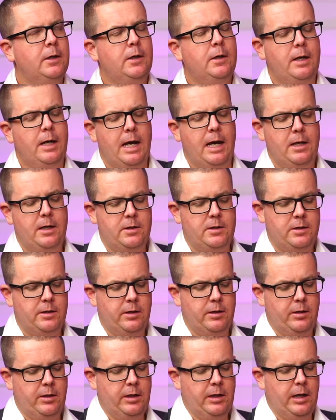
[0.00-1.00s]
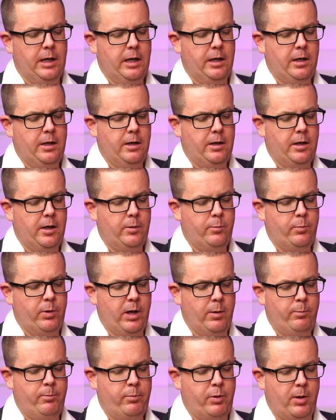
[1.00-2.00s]
And
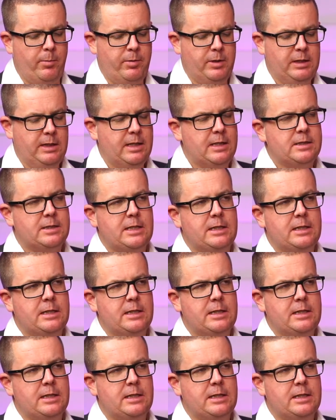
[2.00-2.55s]
a property that's